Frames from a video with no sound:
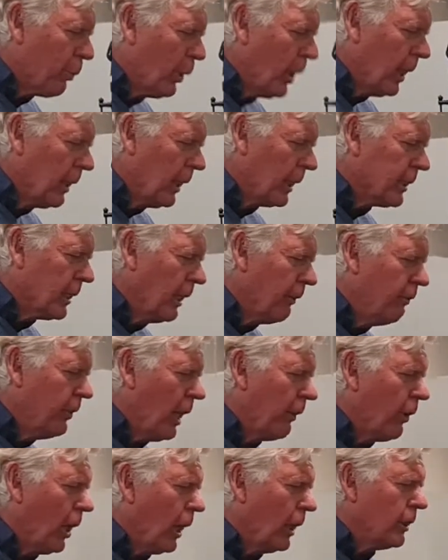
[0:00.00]
prayer like they've
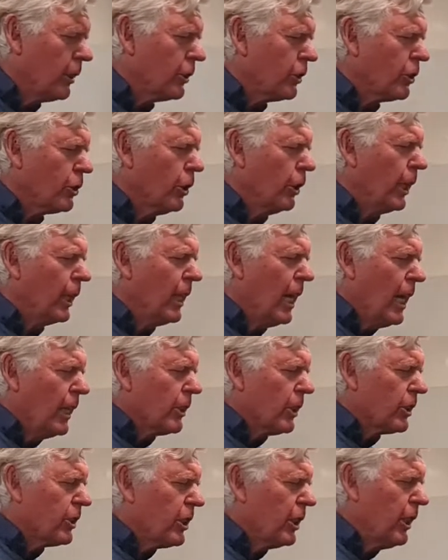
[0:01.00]
never understood
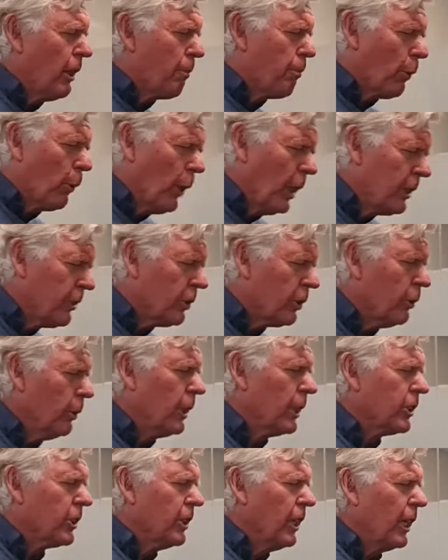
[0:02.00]
it, to see a breakthrough
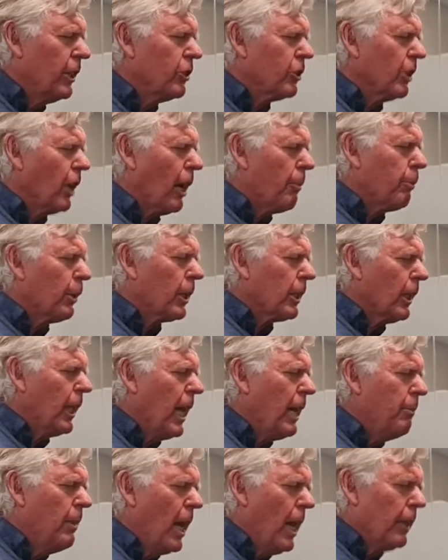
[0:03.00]
in this nation. I
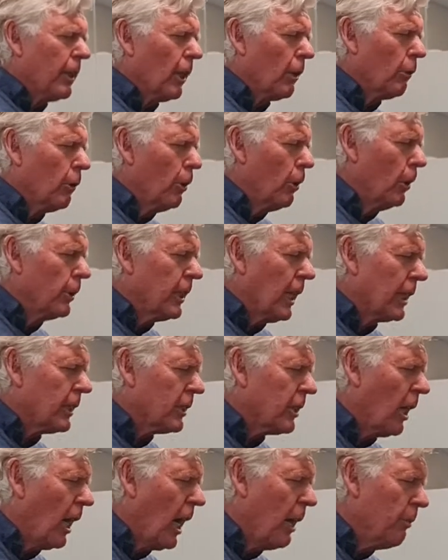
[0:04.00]
proclaim that, Lord,
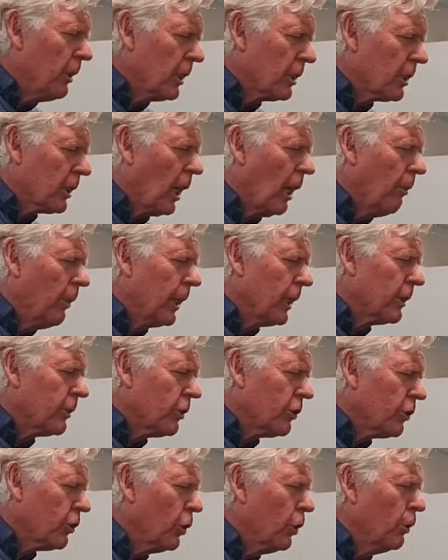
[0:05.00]
that time is coming
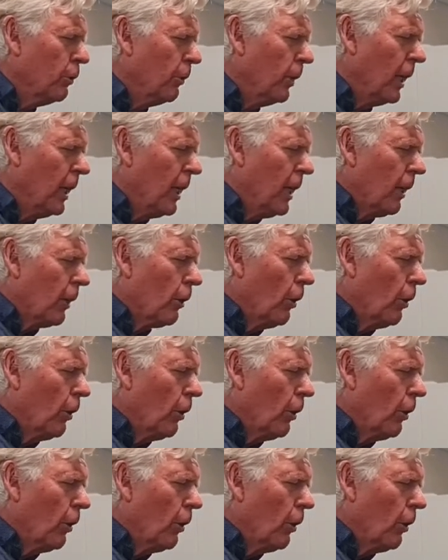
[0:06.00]
soon.